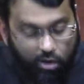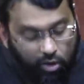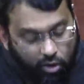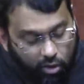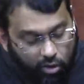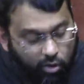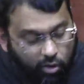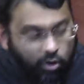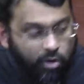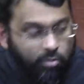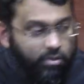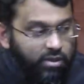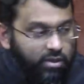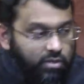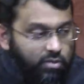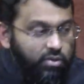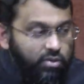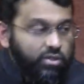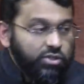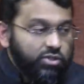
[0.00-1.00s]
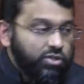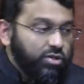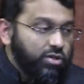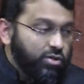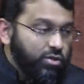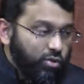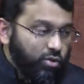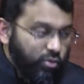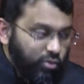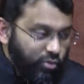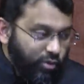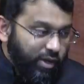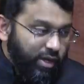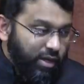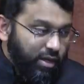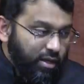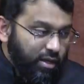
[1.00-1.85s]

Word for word: are harming the religion in their own way.